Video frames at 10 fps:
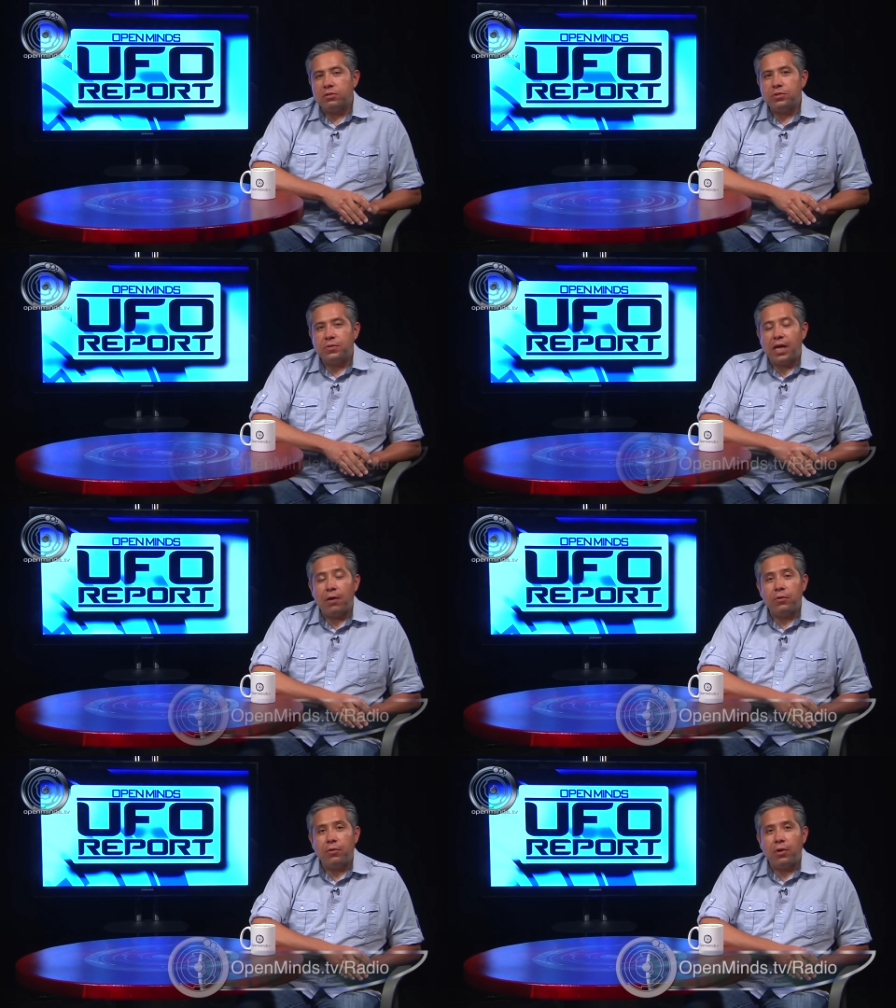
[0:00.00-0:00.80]
also
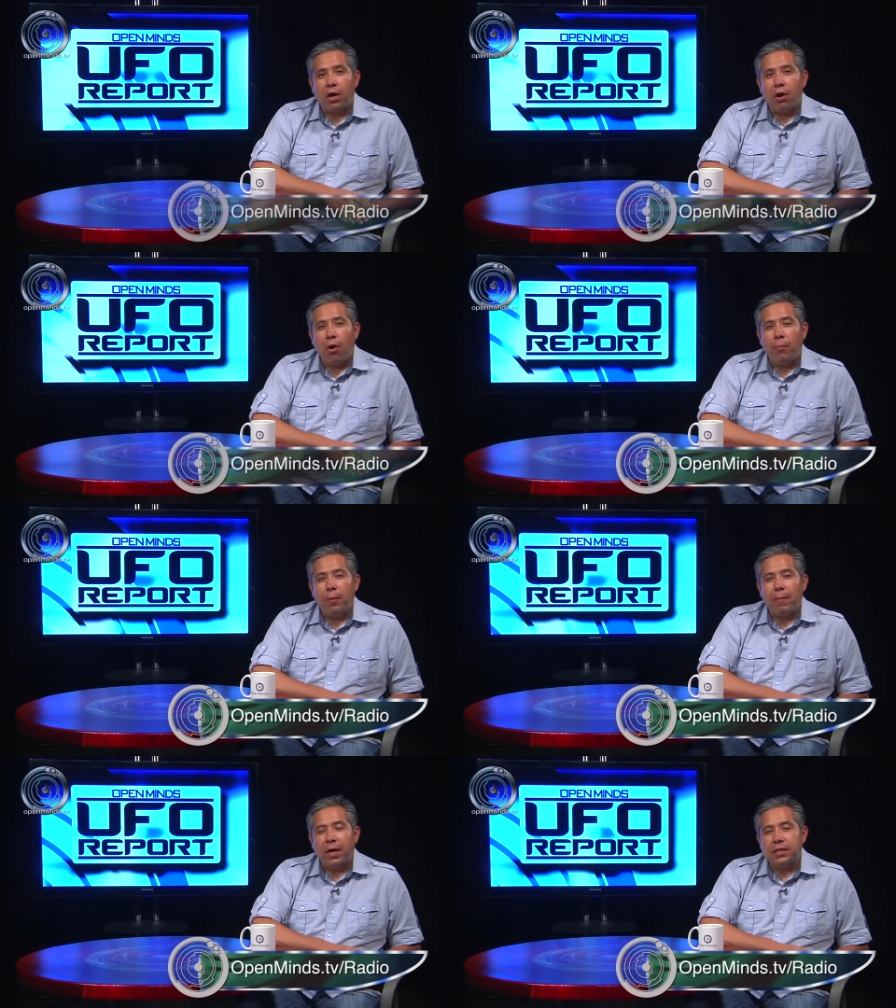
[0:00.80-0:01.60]
download our
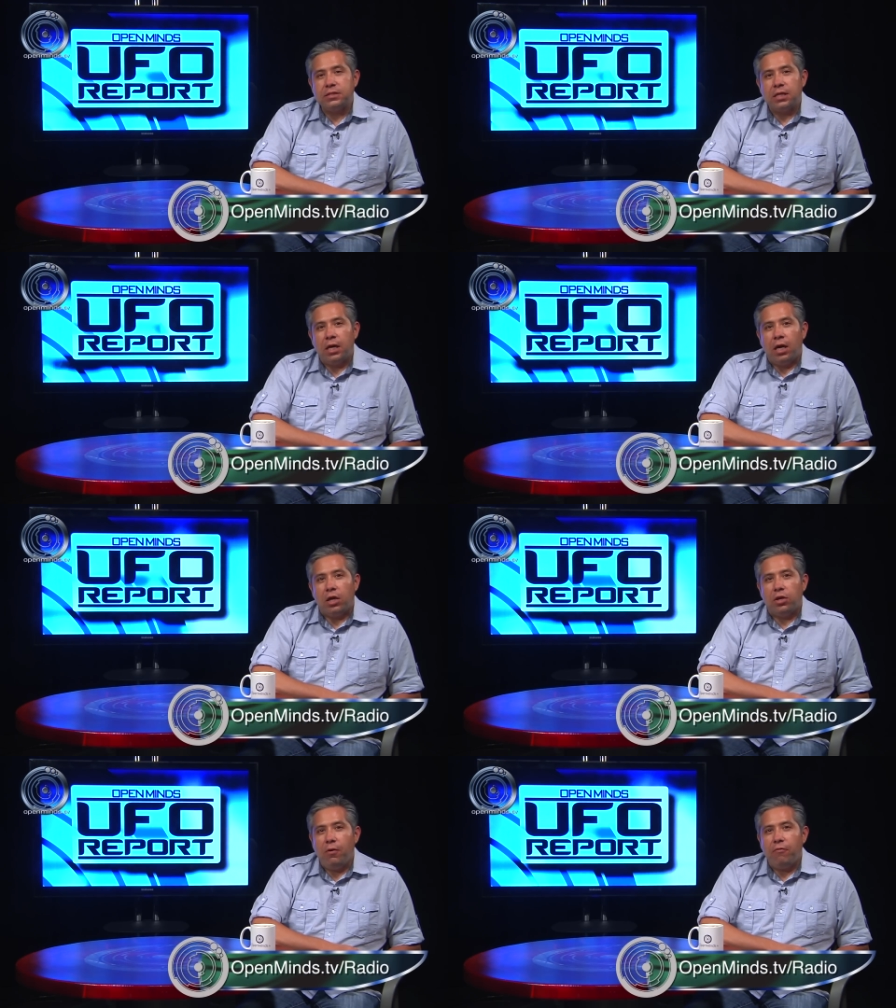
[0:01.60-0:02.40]
Open Minds
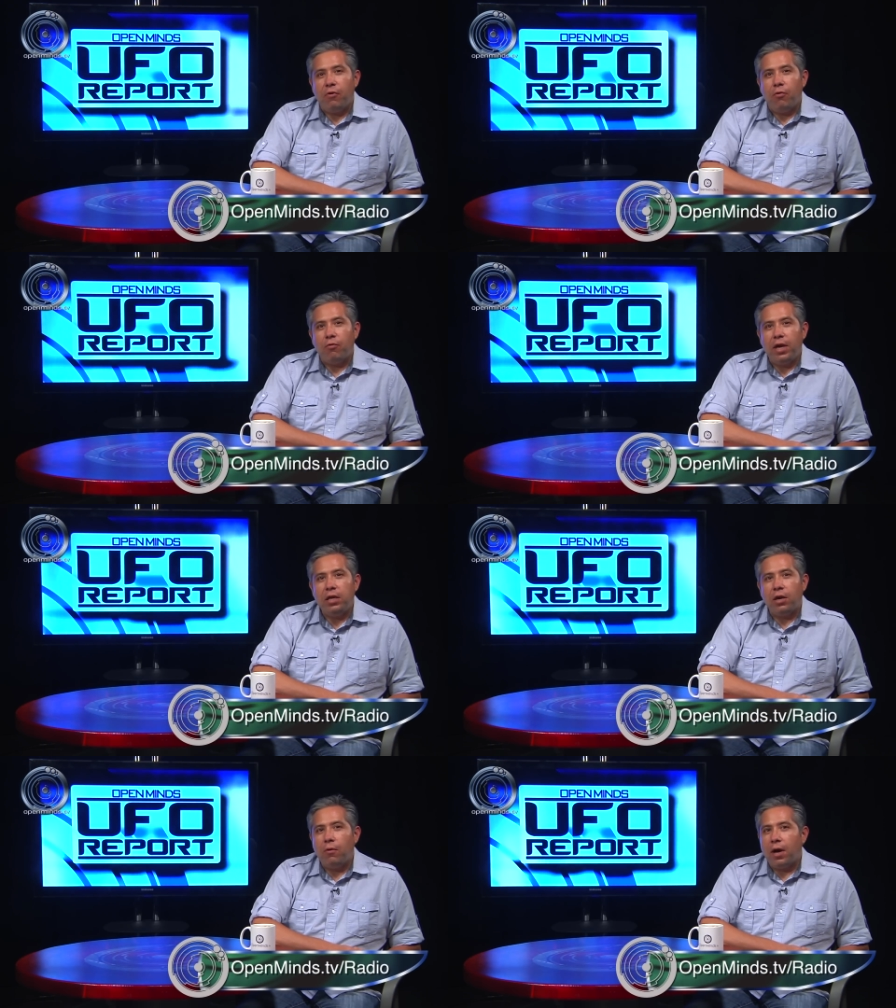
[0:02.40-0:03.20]
UFO
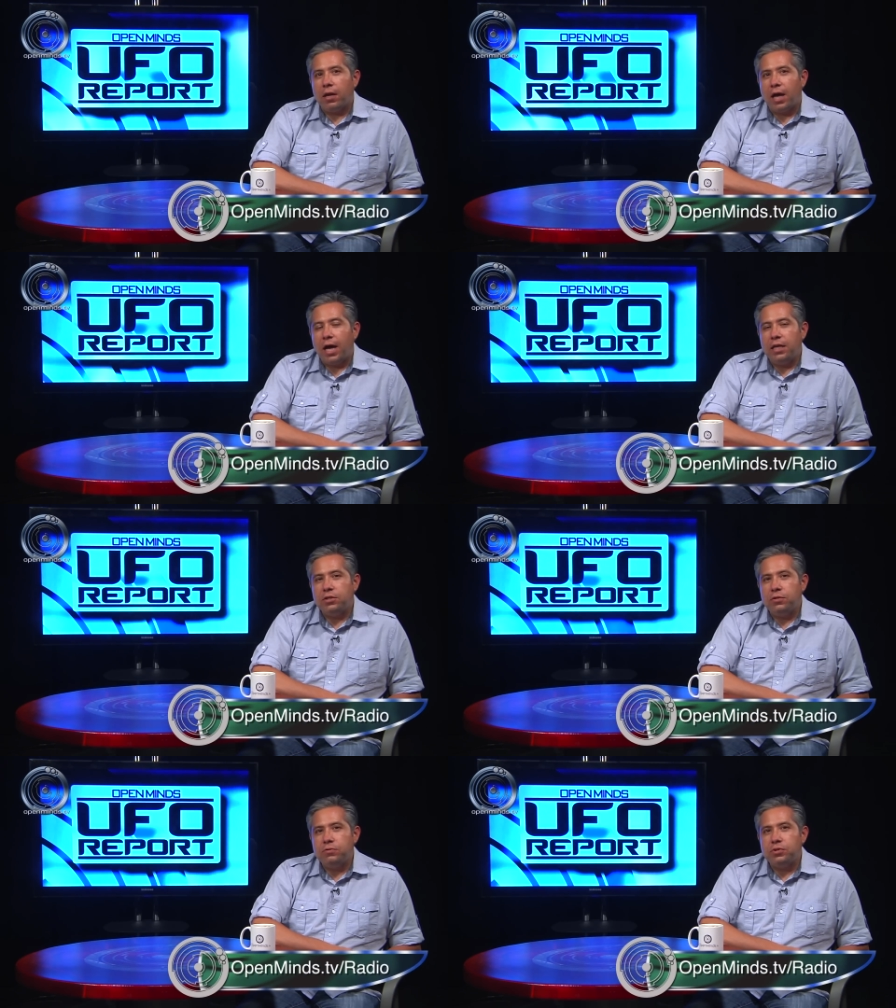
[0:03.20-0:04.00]
radio on
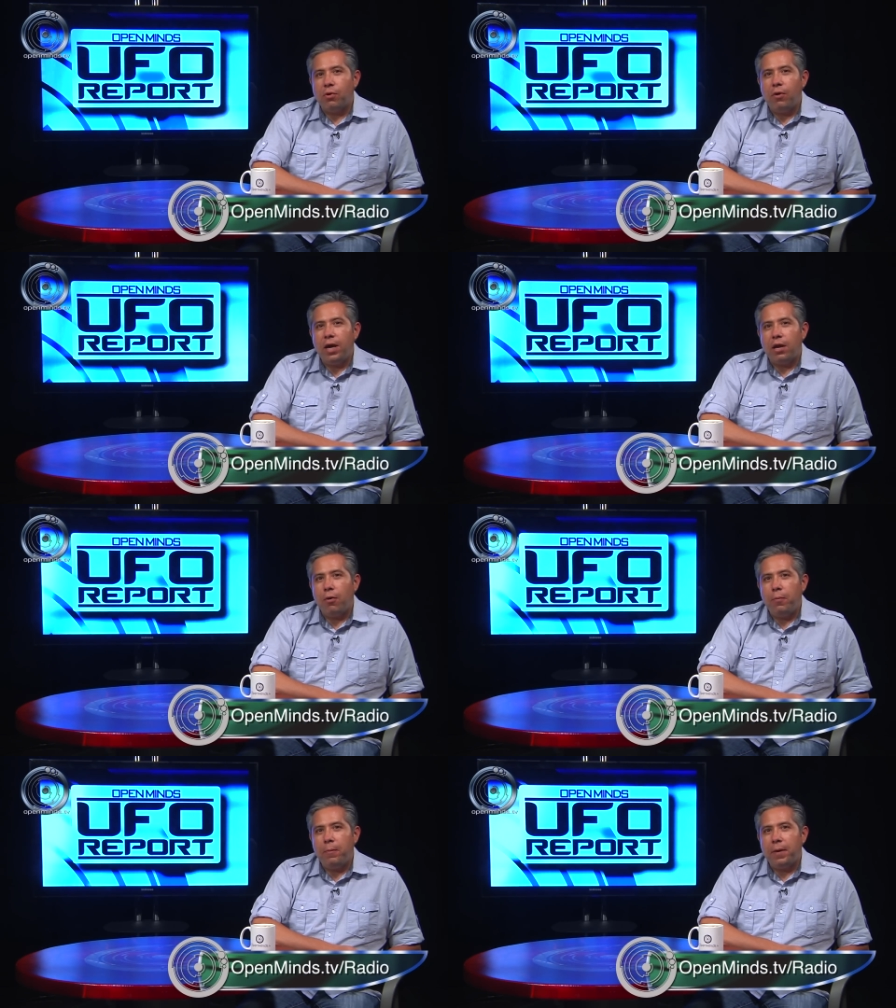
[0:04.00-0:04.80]
iTunes or at
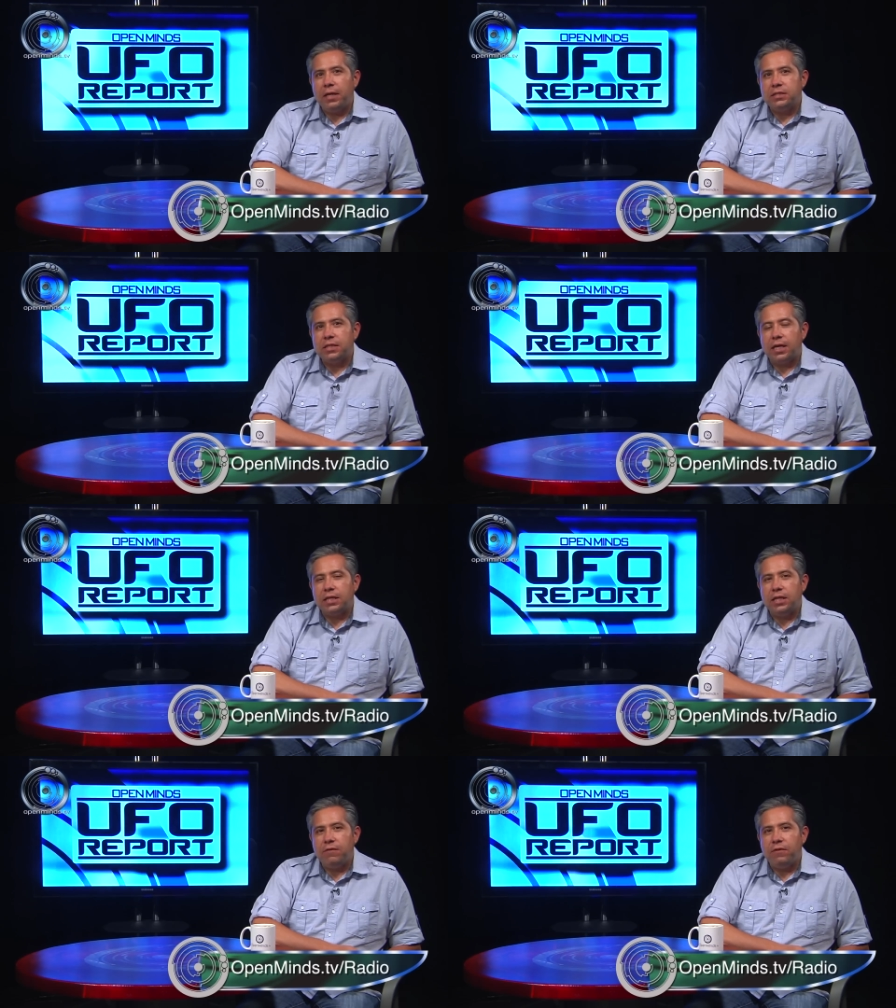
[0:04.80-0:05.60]

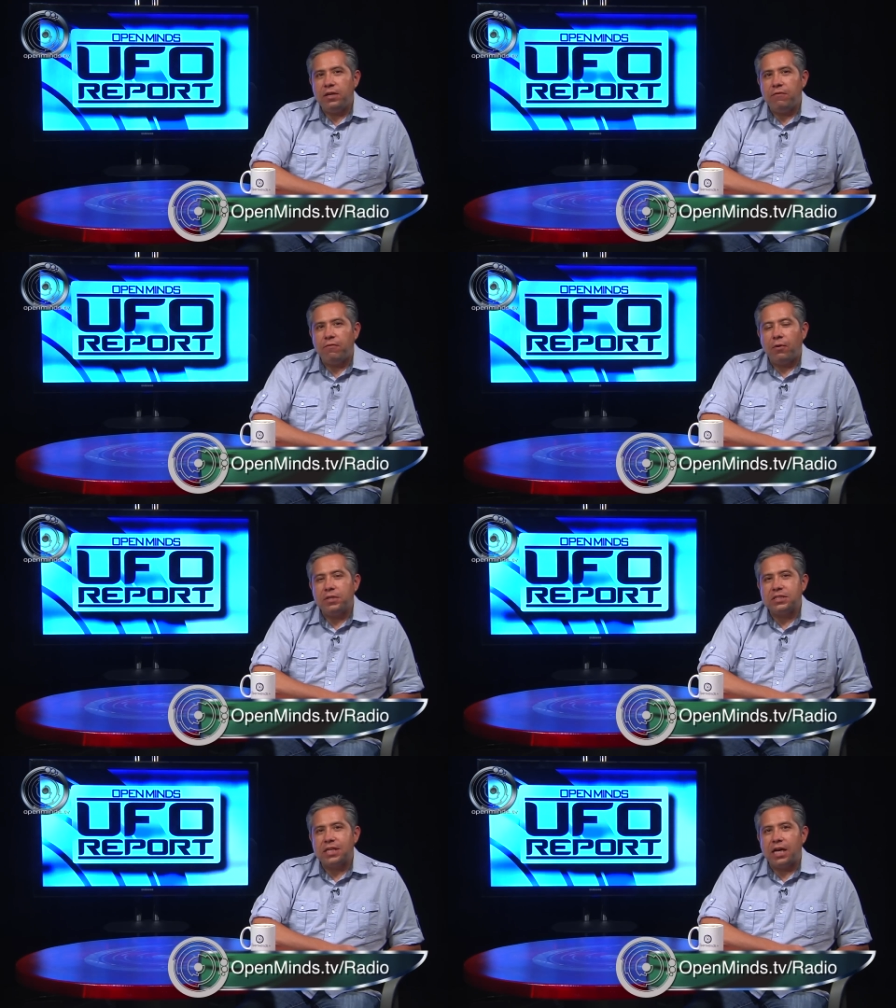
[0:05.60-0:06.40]
openminds.tv
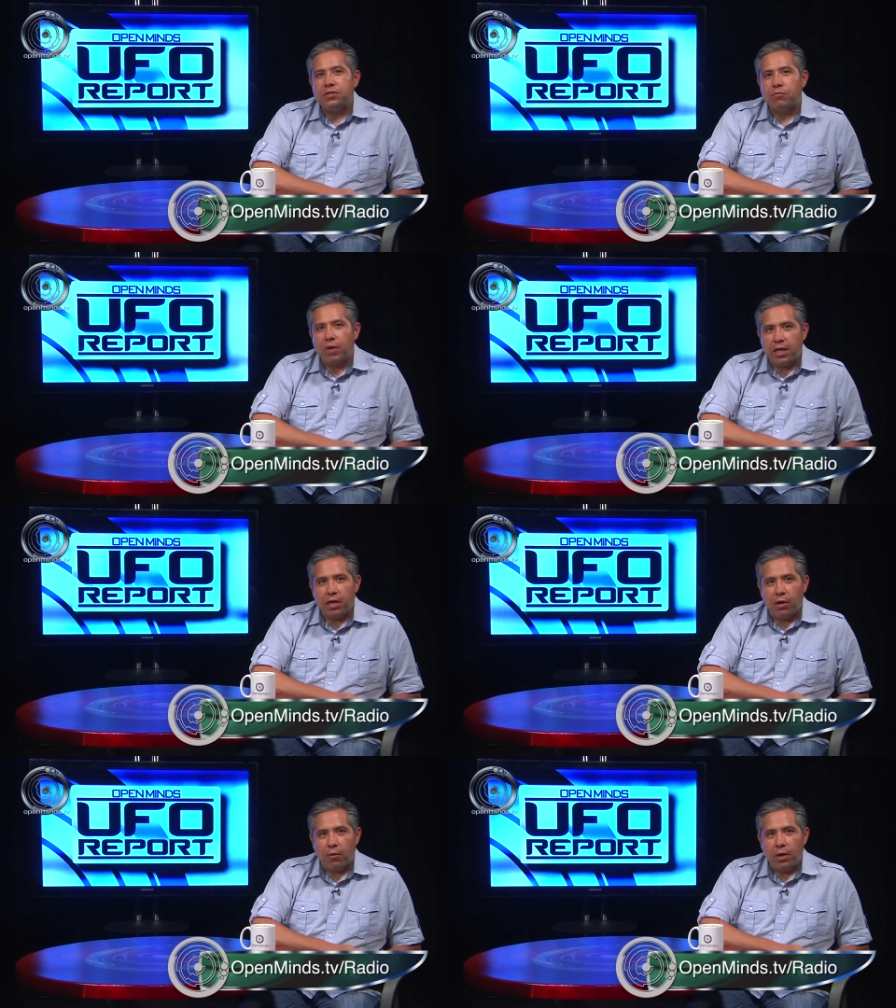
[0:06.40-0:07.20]
forward slash
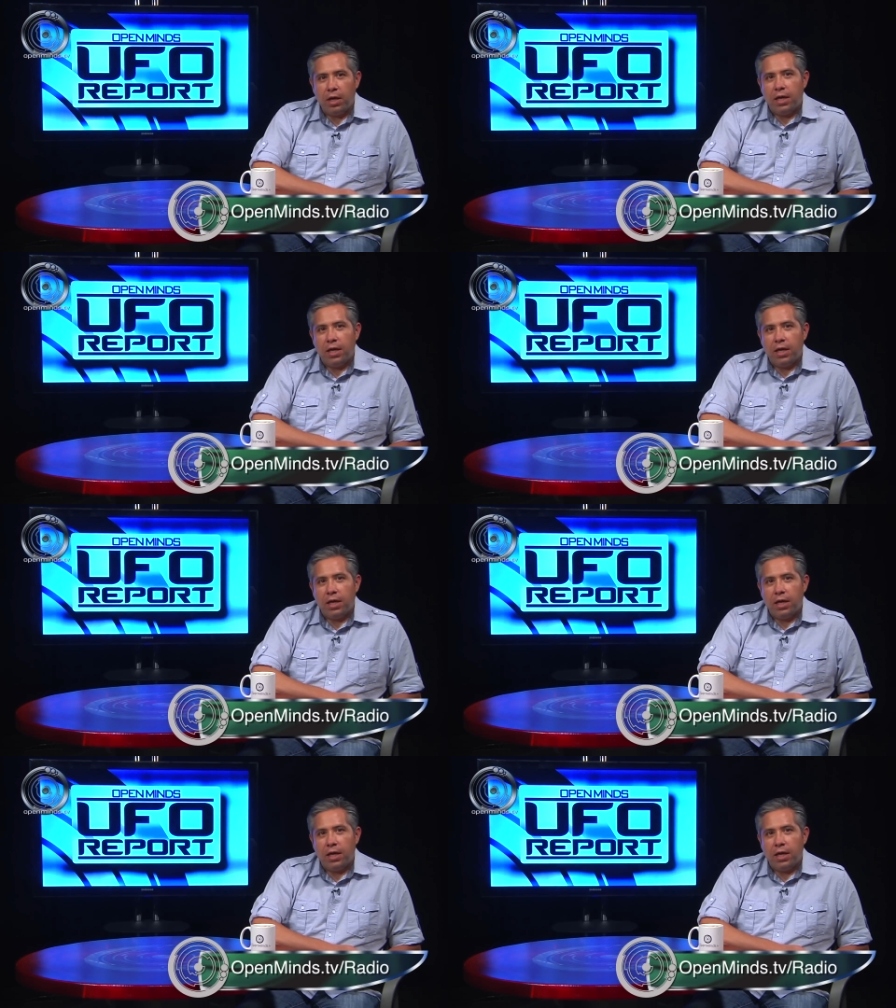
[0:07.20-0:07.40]
radio.